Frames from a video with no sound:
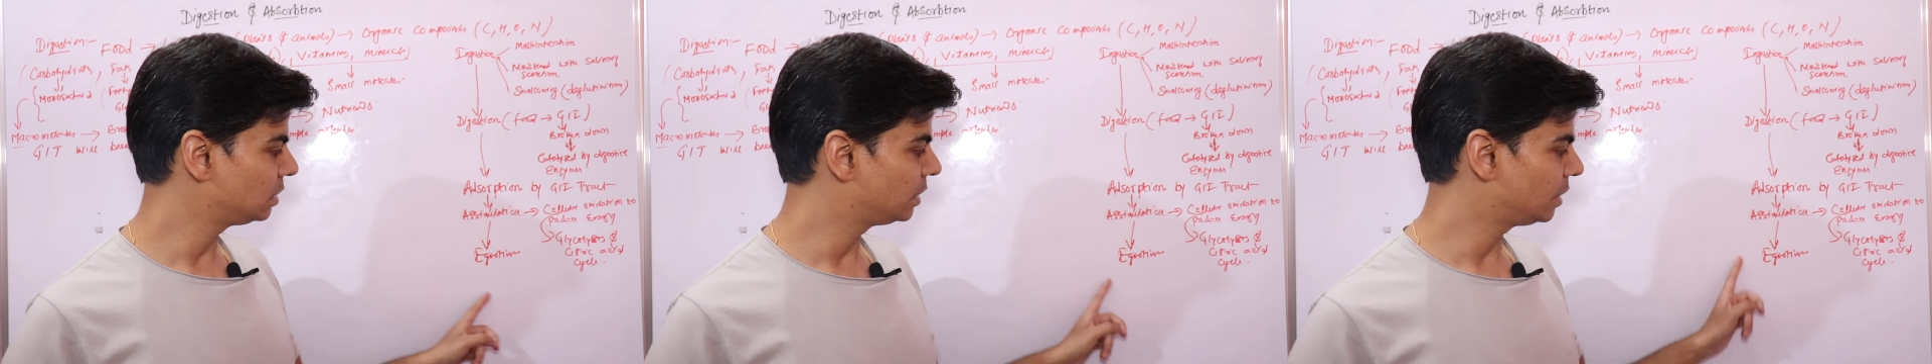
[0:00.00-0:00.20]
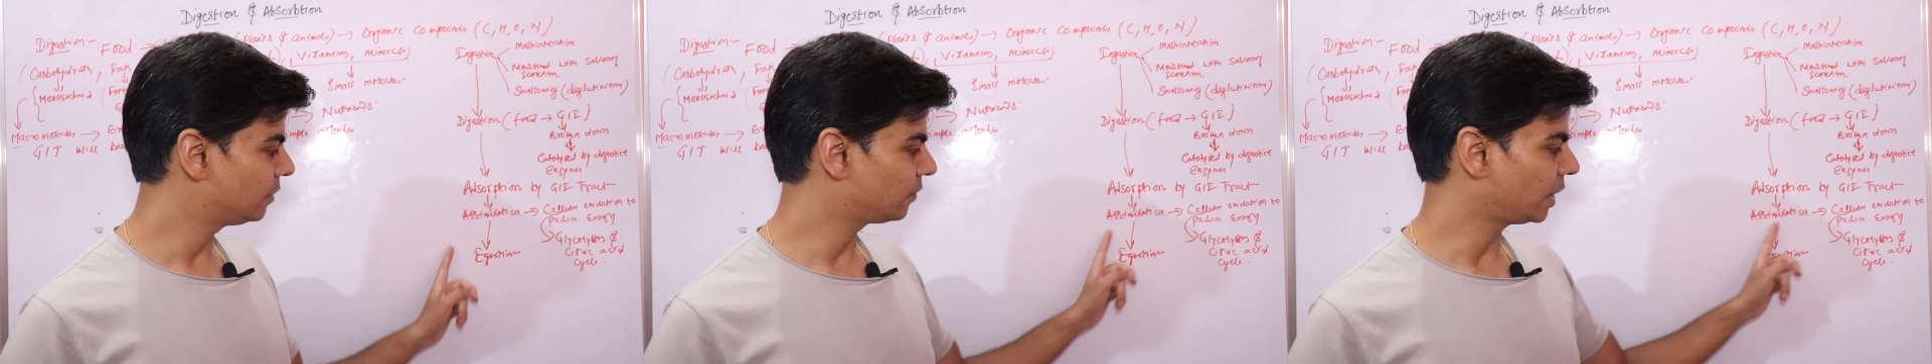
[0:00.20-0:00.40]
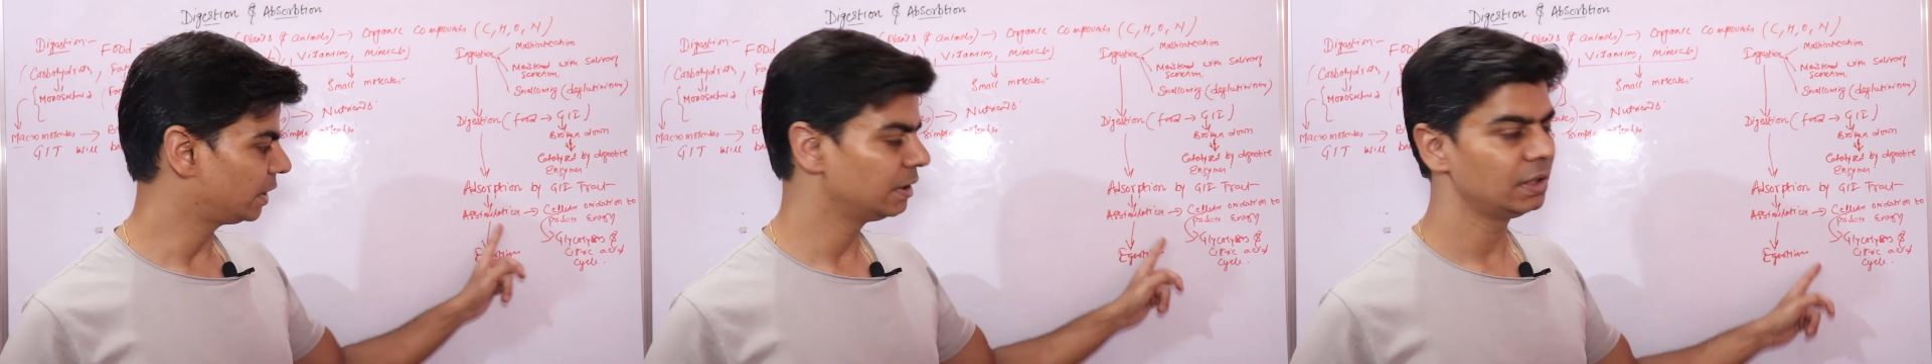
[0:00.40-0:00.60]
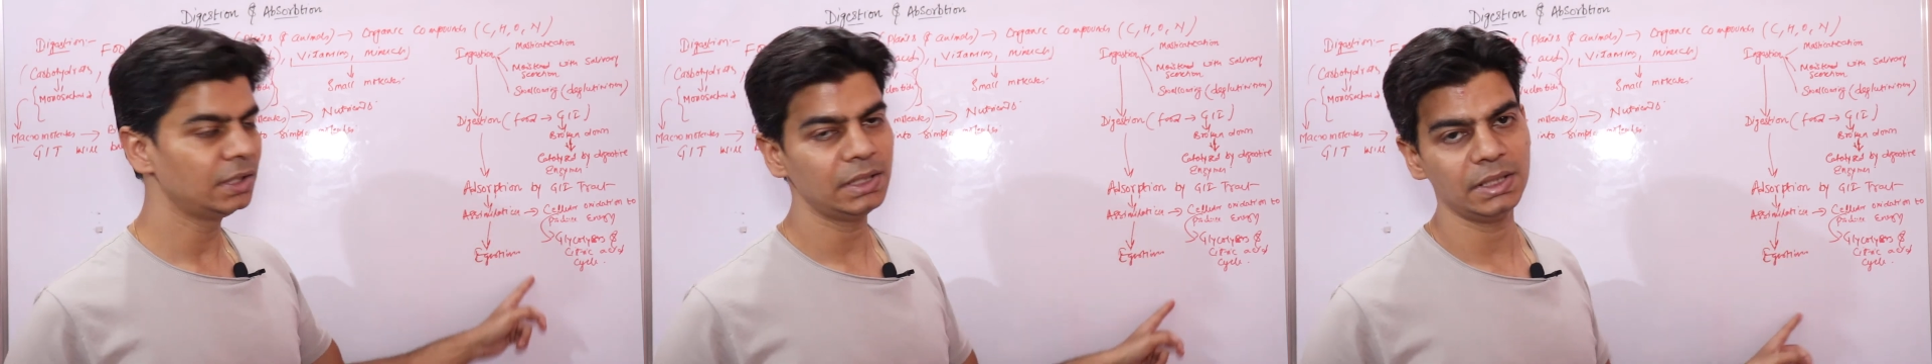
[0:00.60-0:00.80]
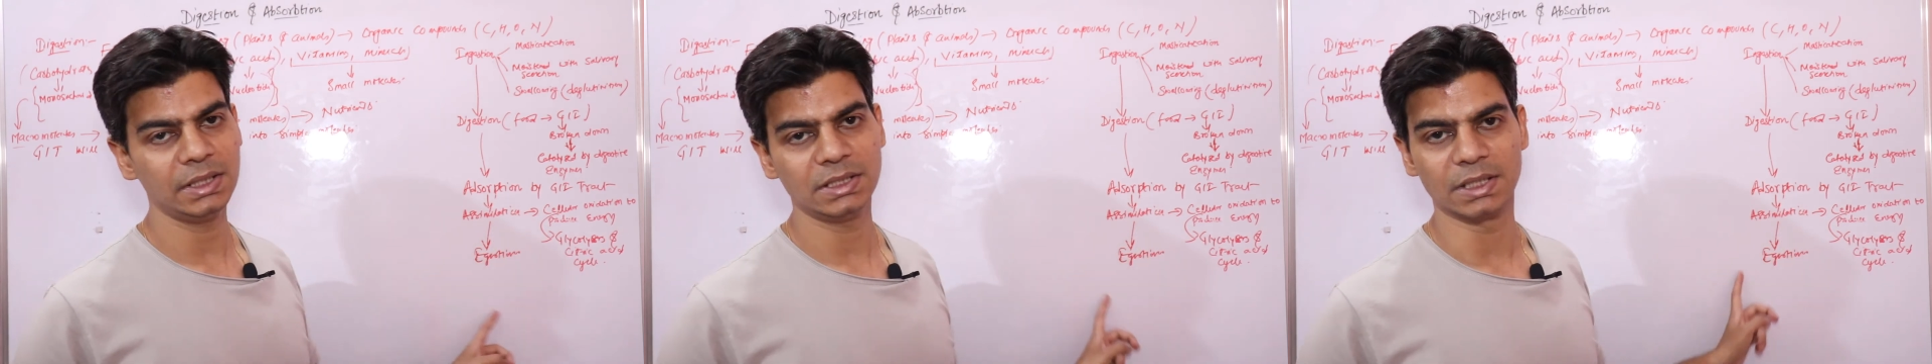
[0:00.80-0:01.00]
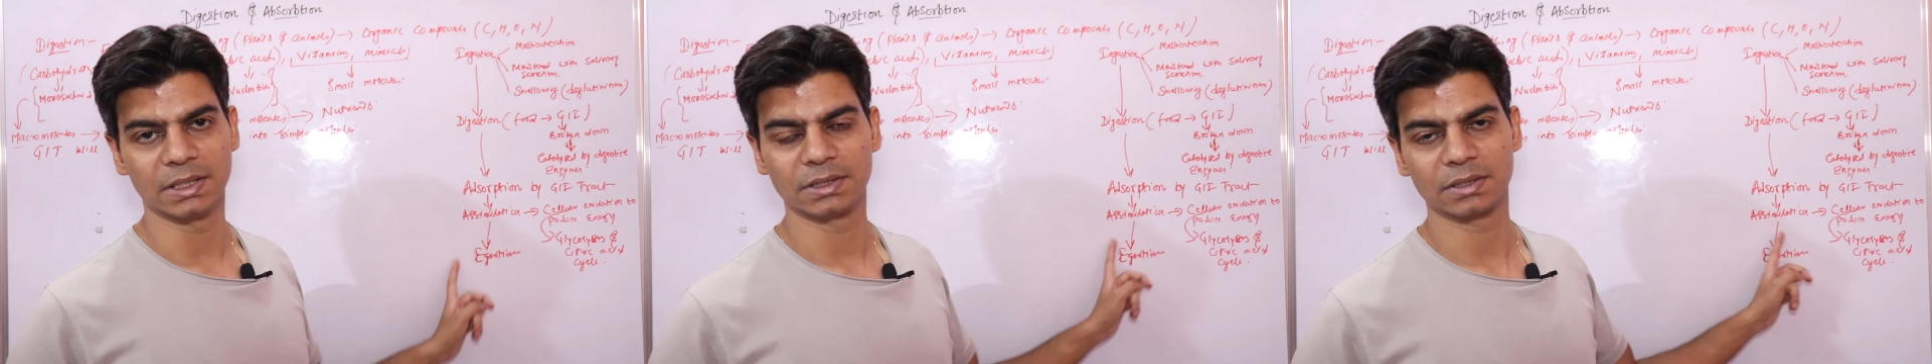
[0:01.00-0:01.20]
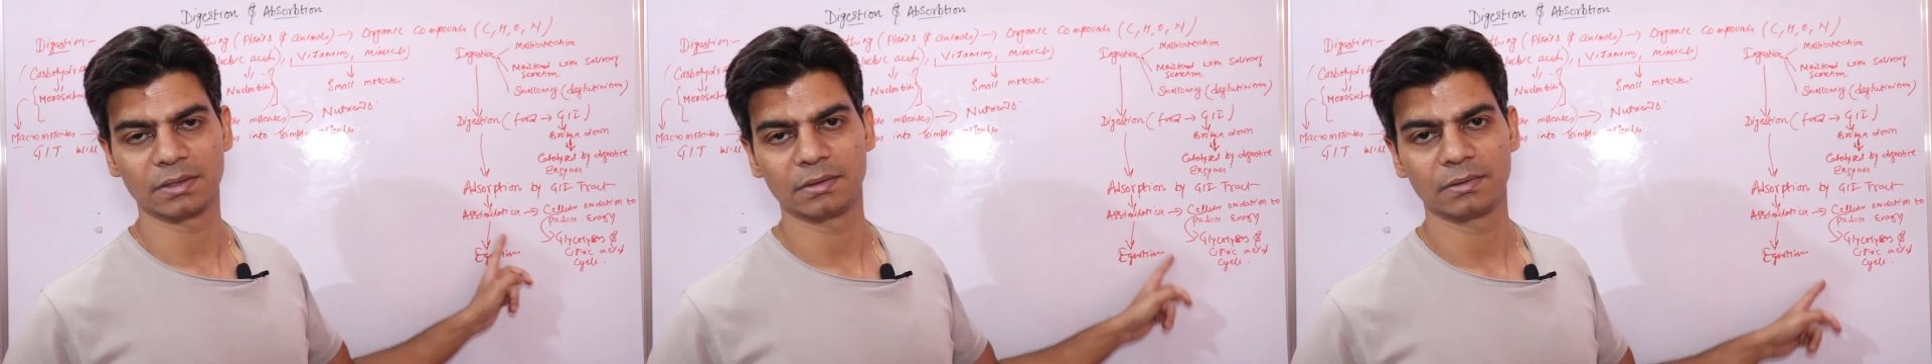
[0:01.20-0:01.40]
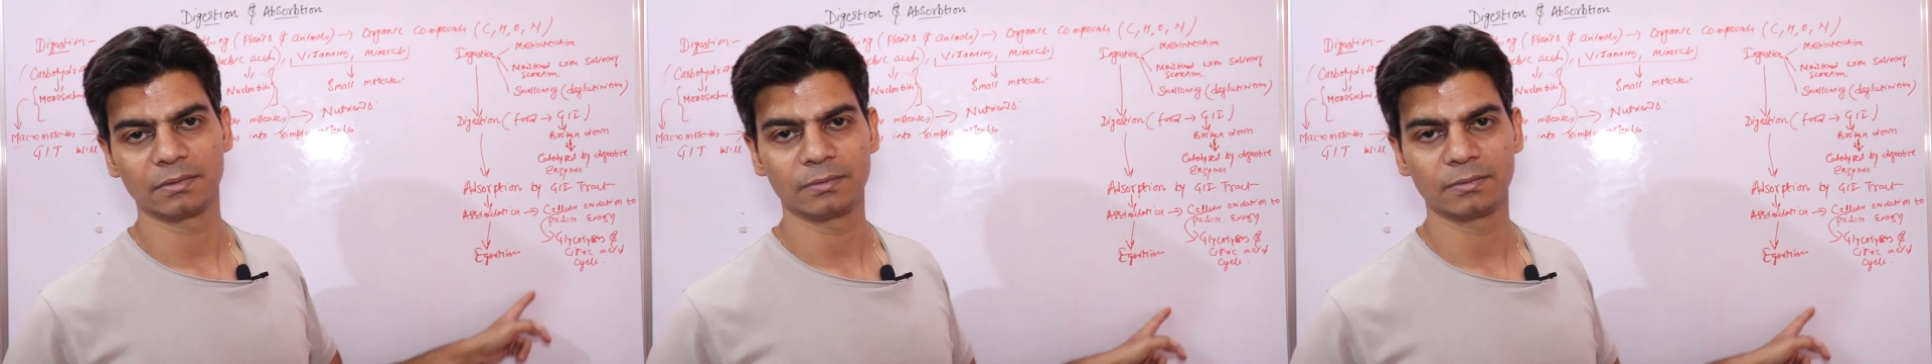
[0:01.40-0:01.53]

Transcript: Then finally egestion.